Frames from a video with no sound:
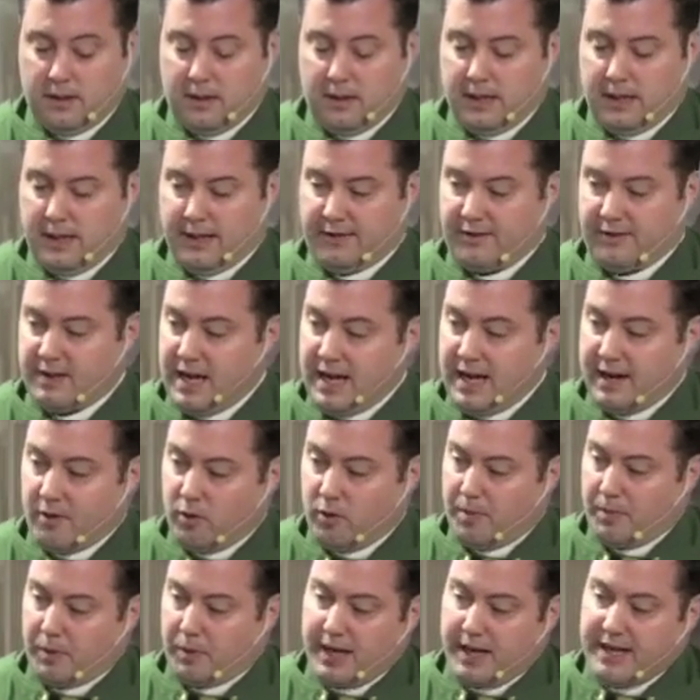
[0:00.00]
It's not a
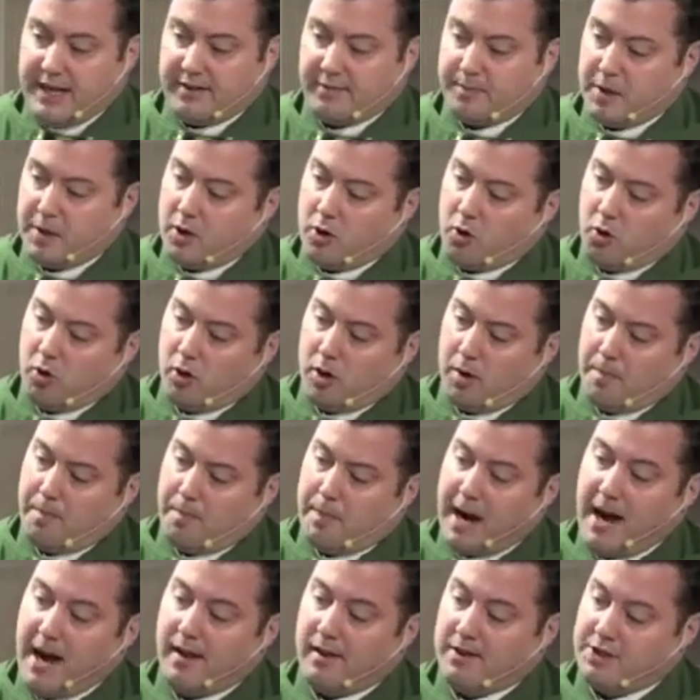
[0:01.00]
replacement or
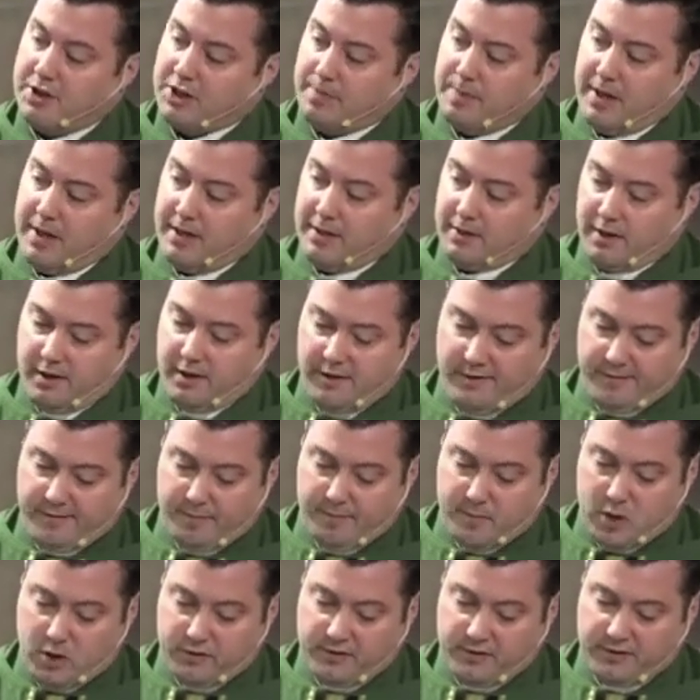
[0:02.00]
abolishment of
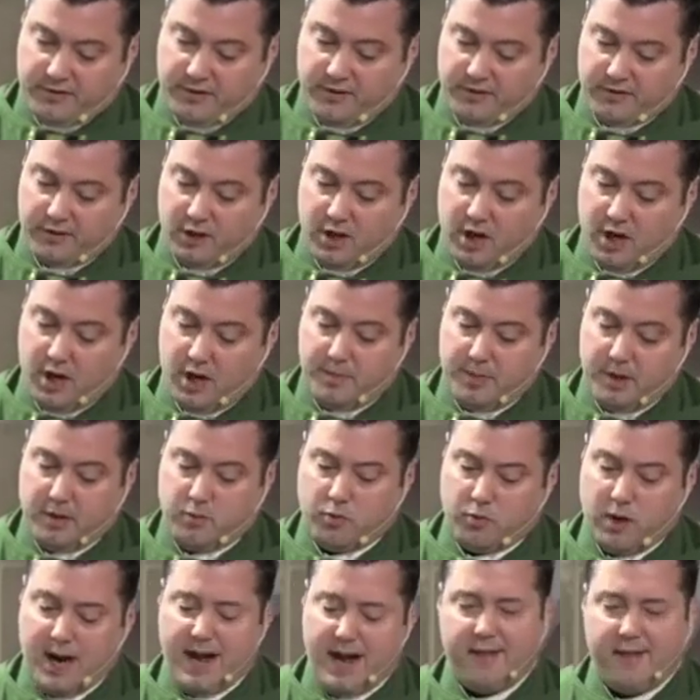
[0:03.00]
Moses' law, but
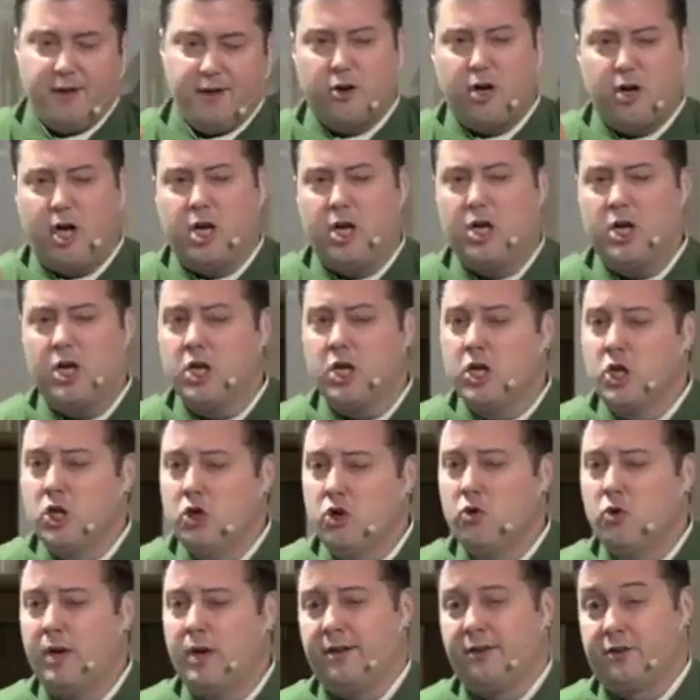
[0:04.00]
rather a
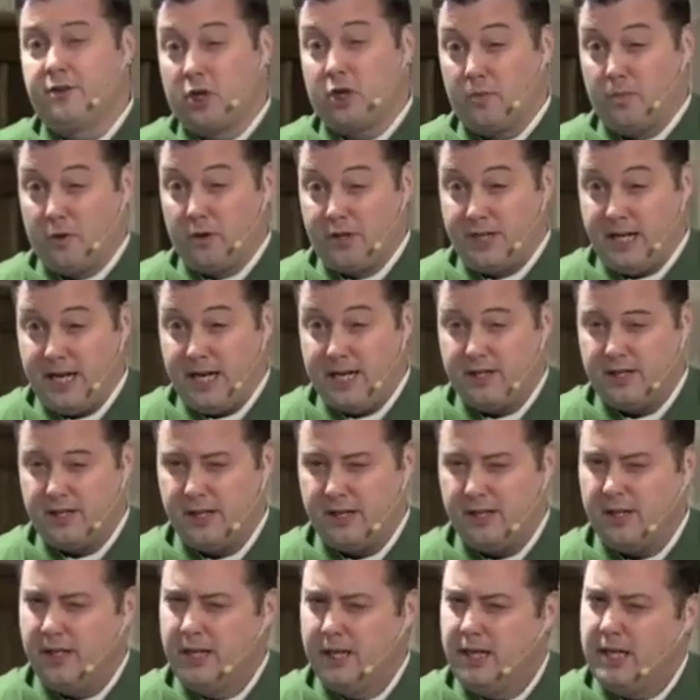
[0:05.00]
new
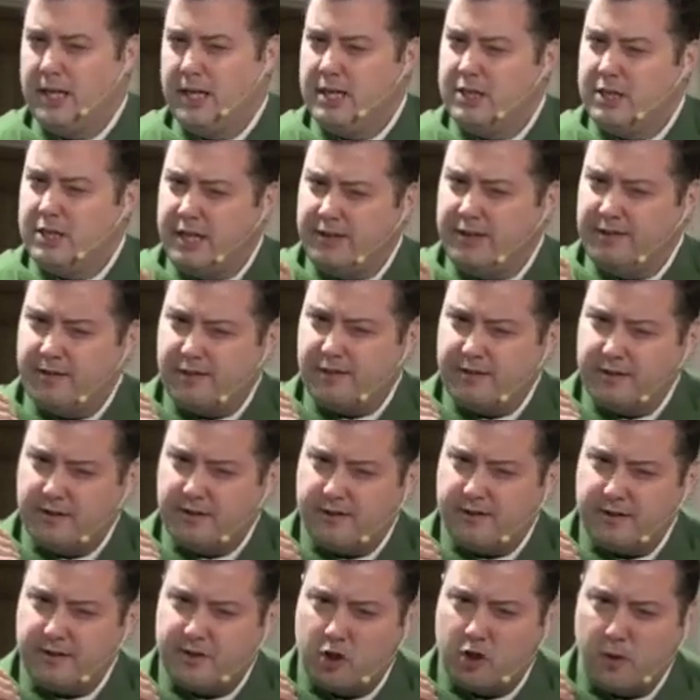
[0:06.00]
interpretation. Jesus is
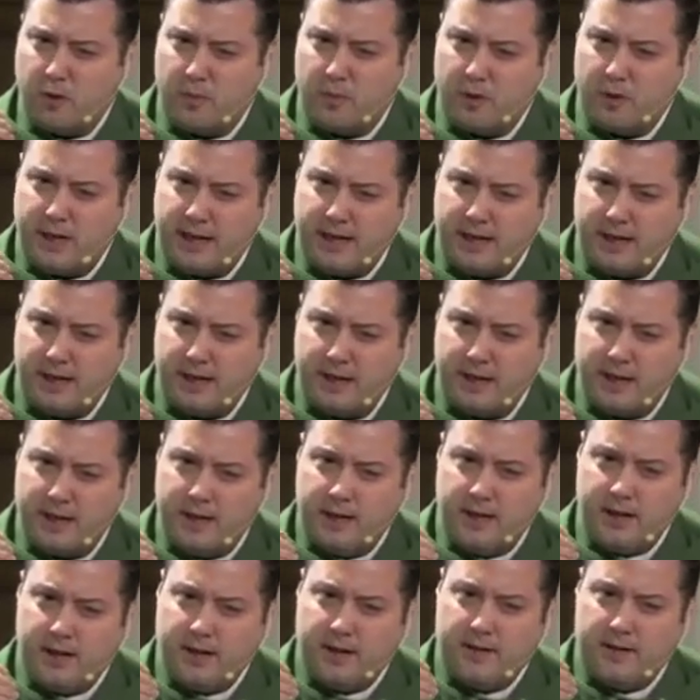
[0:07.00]
interpreting
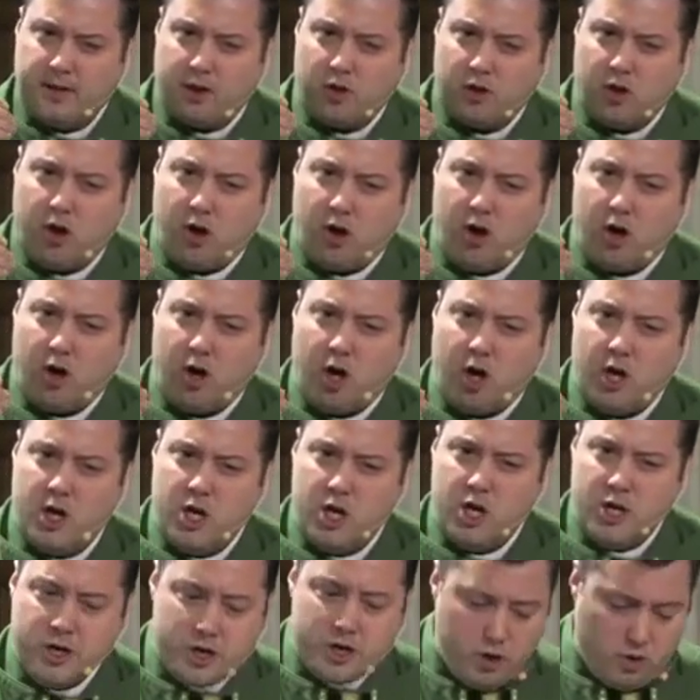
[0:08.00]
the law
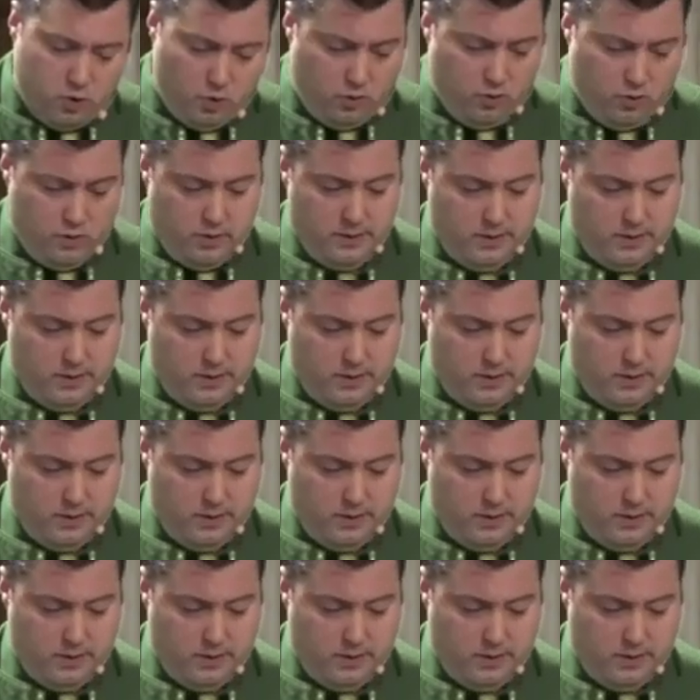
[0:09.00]
anew